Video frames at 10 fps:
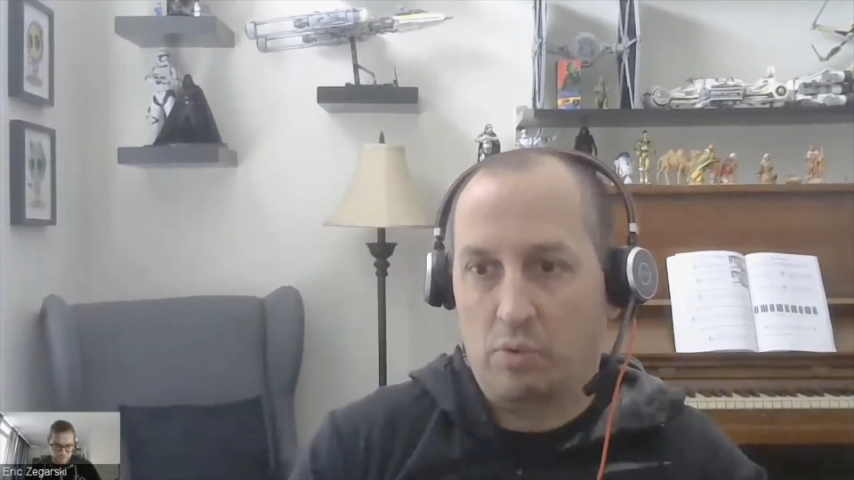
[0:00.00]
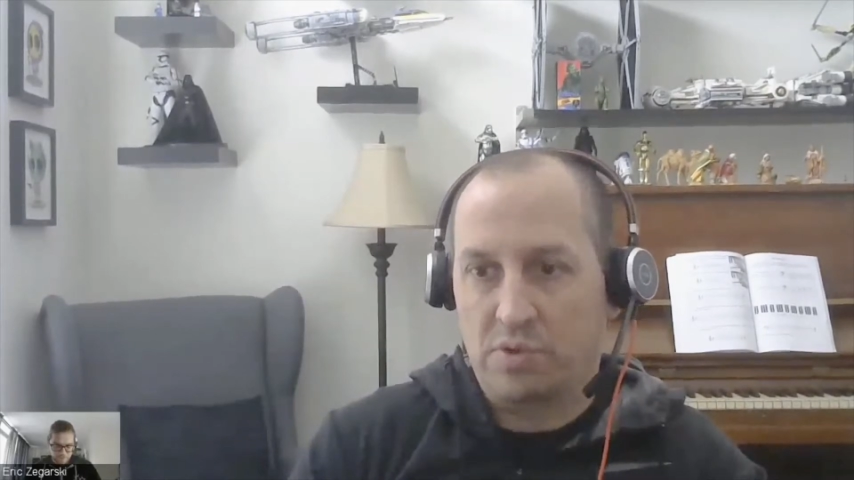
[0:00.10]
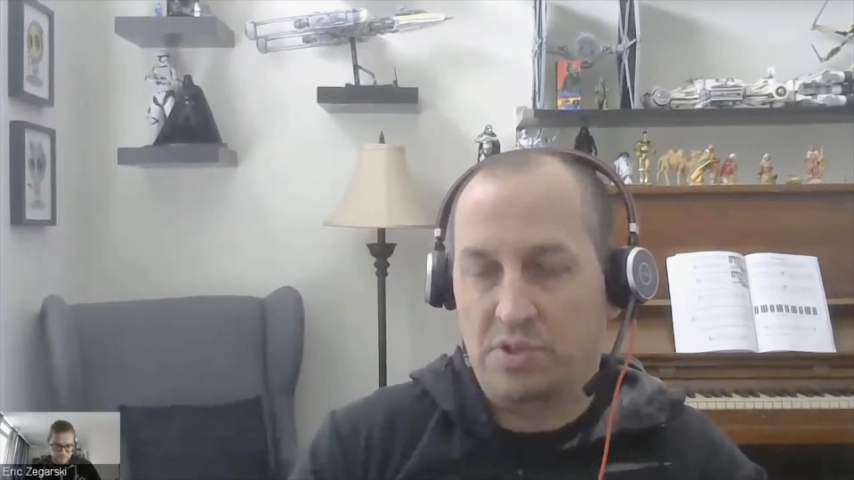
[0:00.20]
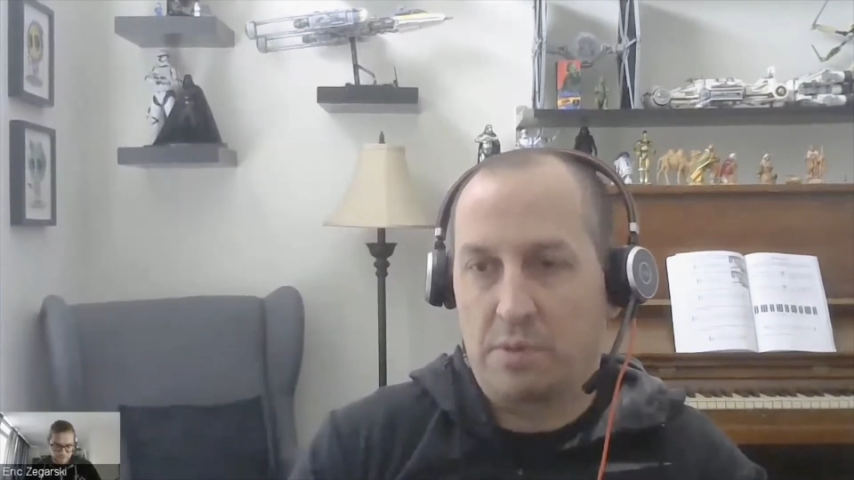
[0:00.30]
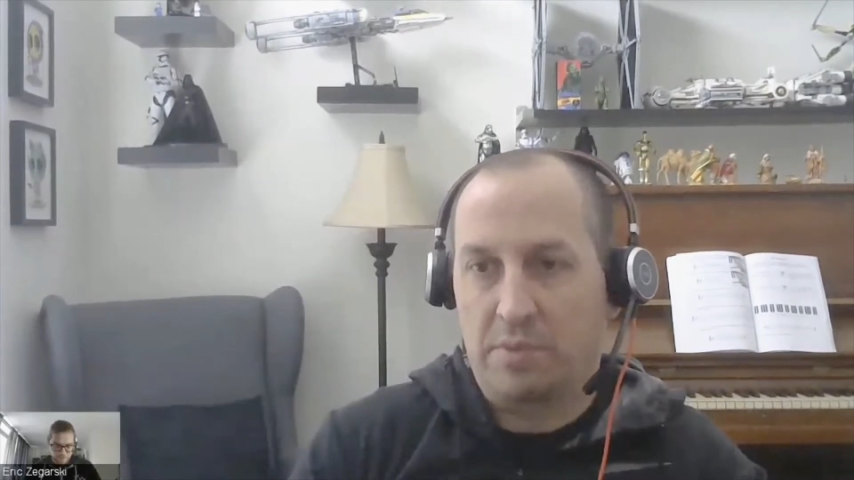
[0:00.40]

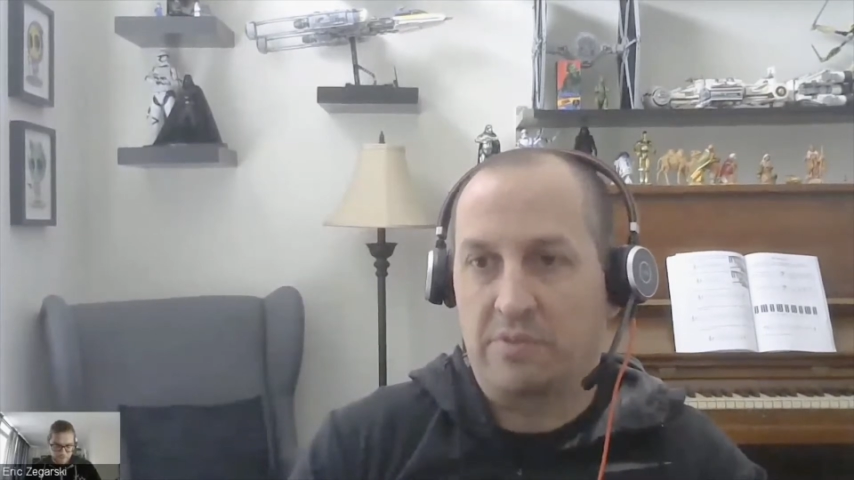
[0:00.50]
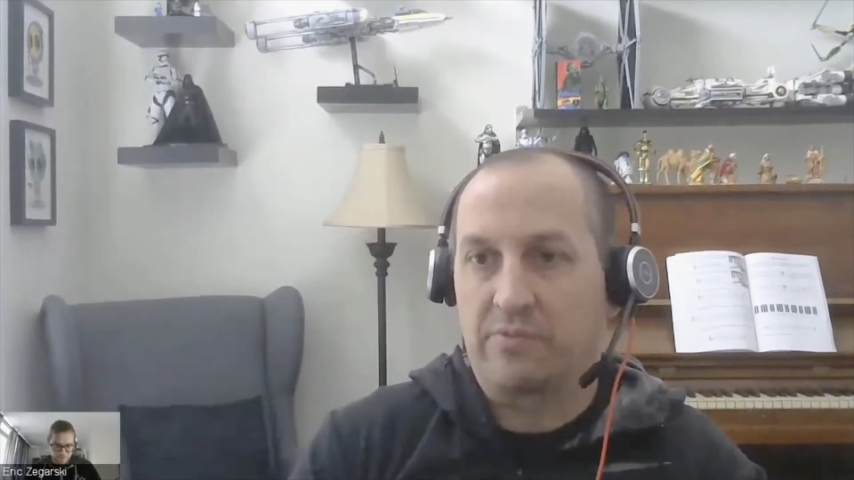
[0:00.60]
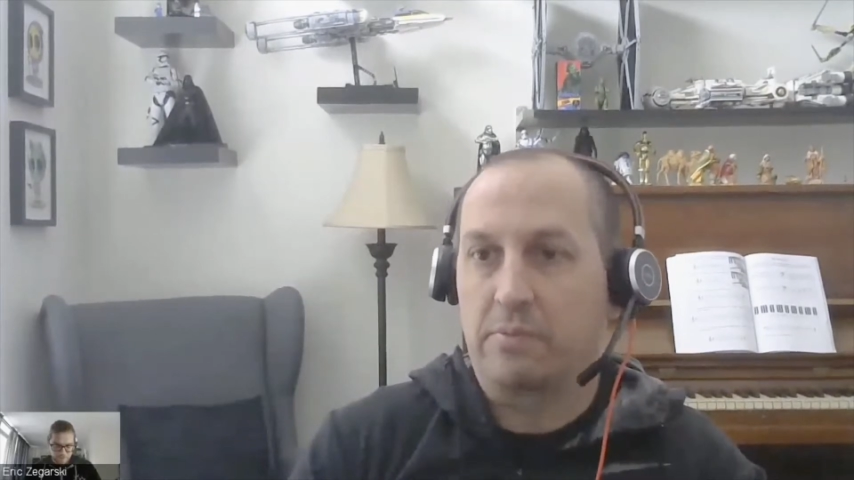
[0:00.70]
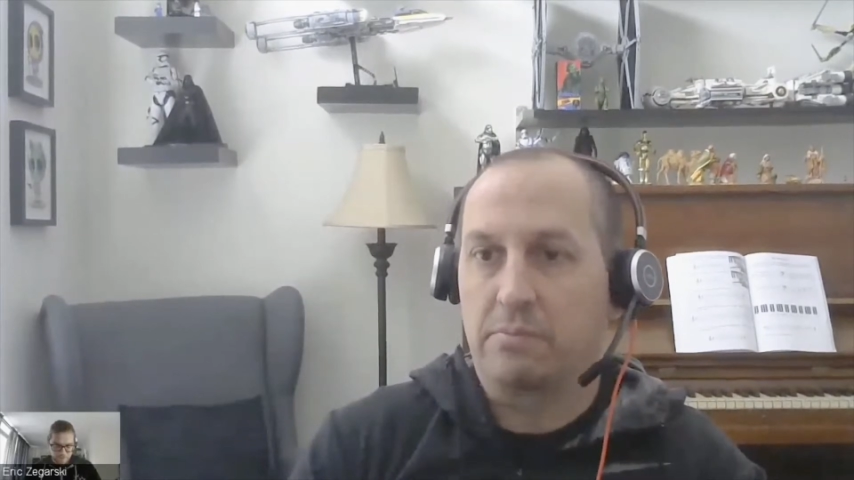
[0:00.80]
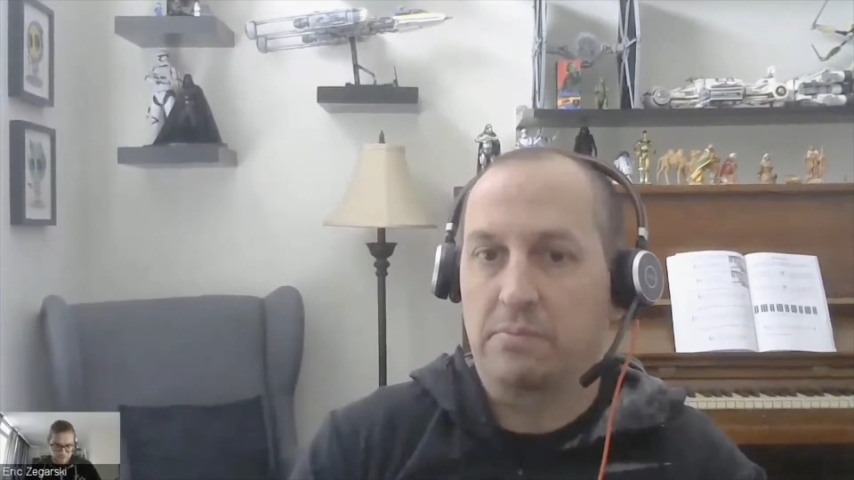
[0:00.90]
orders coming in
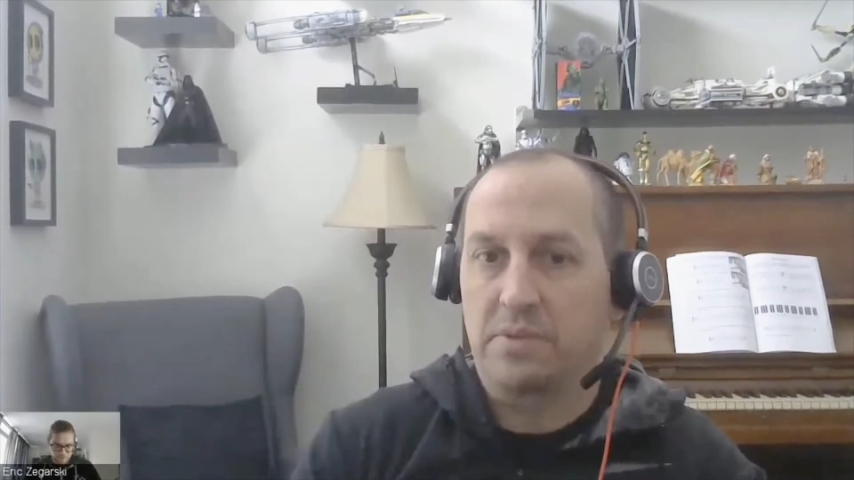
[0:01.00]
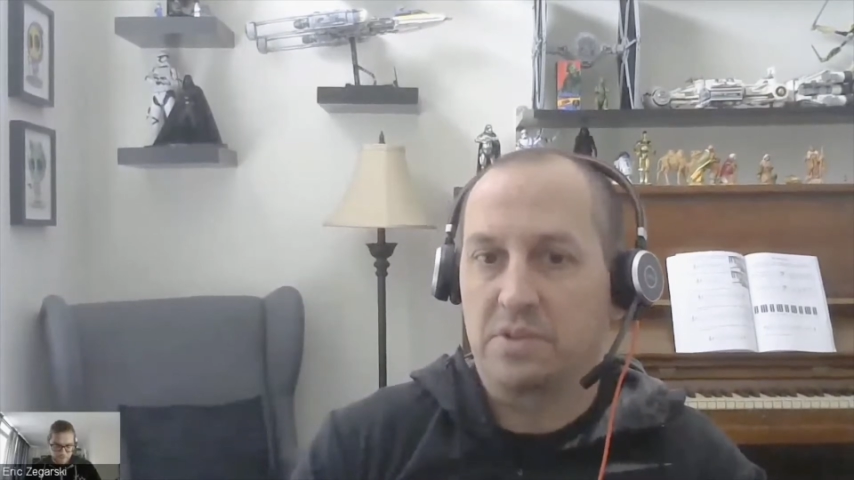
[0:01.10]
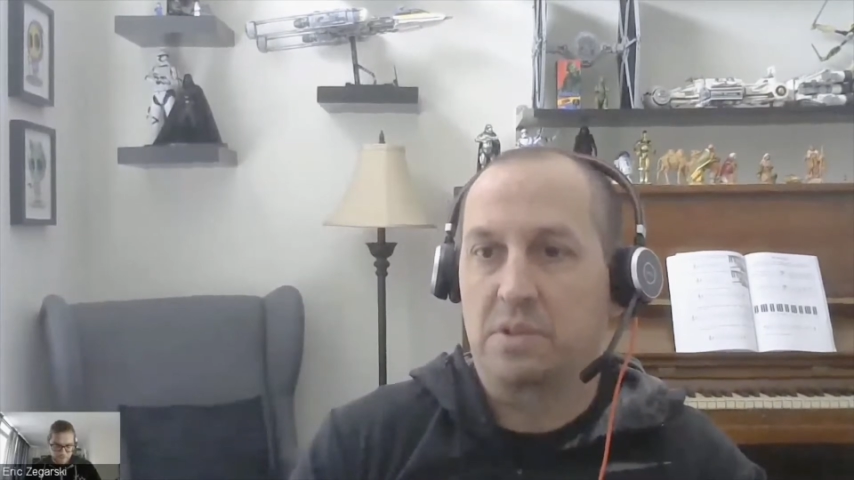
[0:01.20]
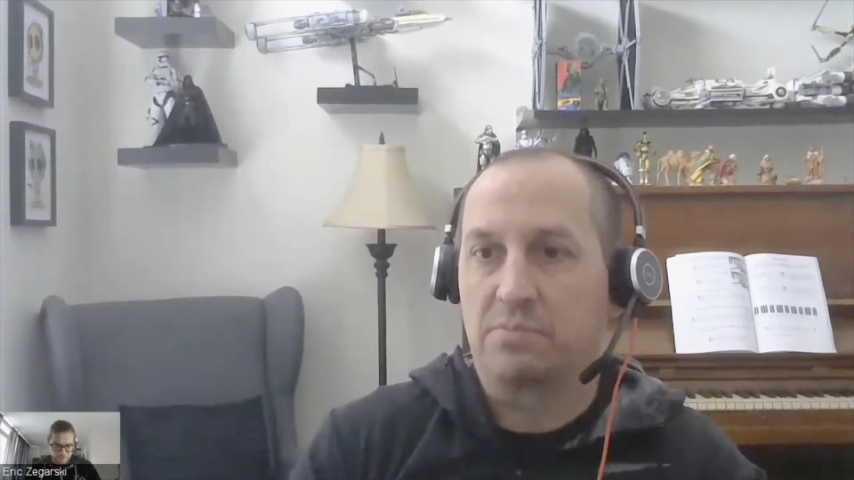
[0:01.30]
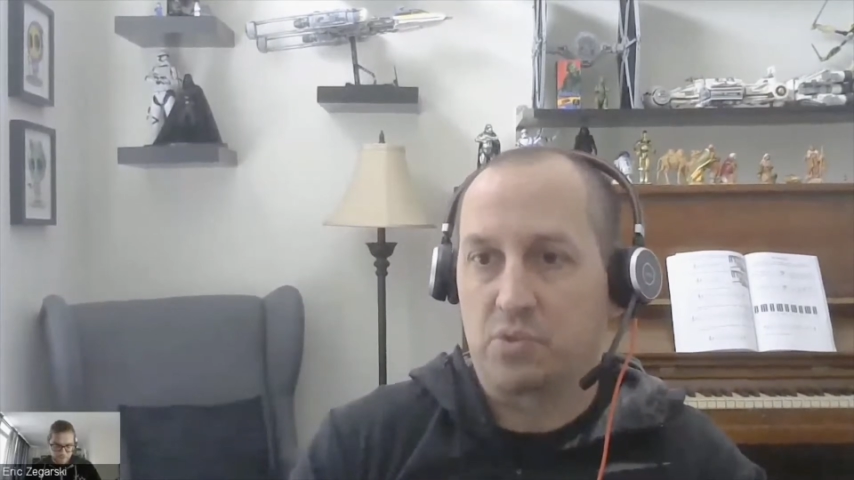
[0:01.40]
from
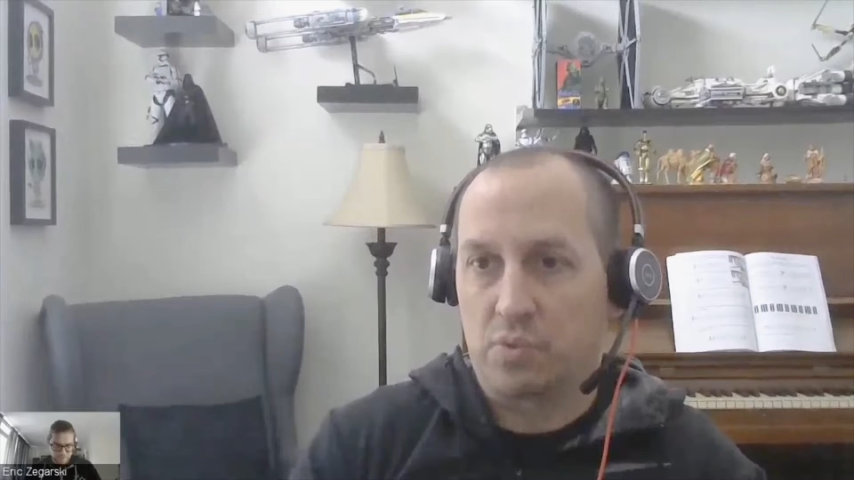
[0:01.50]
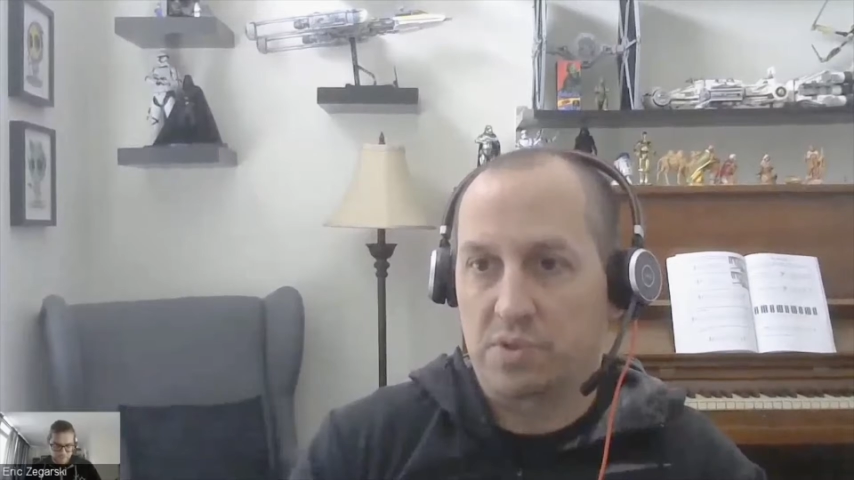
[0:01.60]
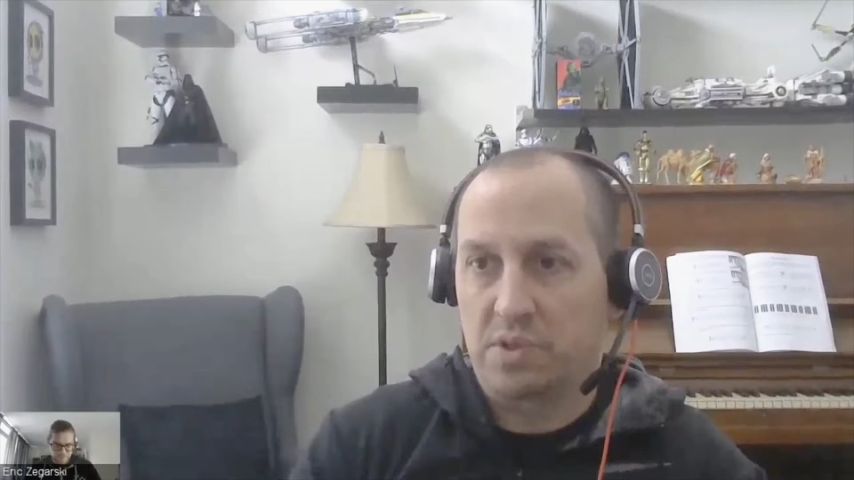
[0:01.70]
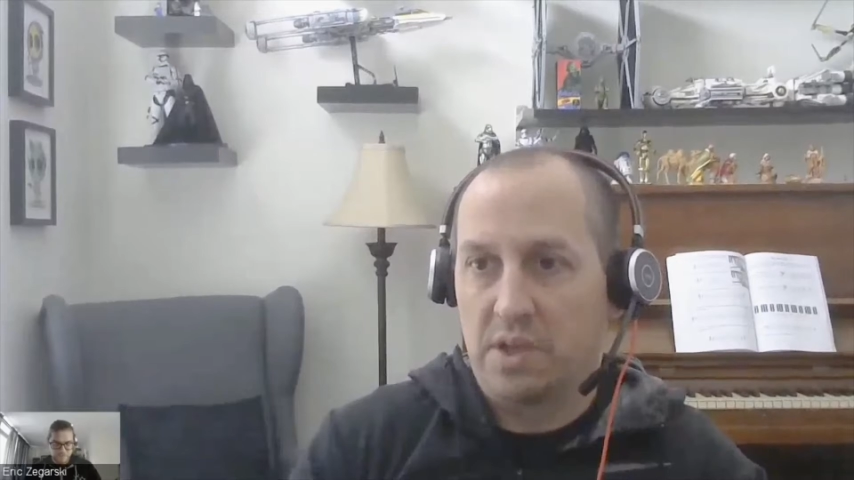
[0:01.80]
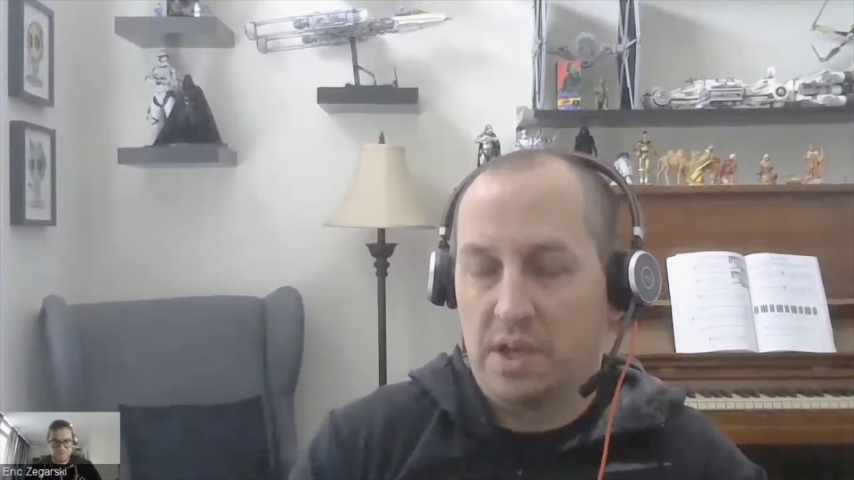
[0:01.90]
some
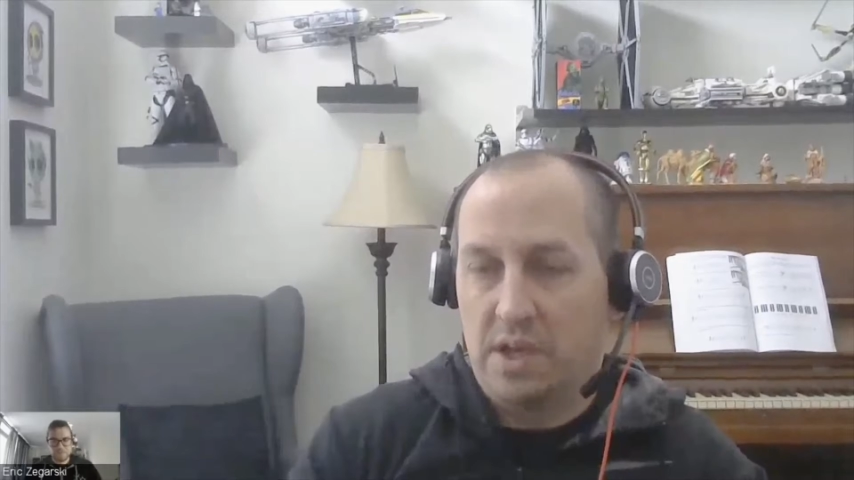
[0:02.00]
source.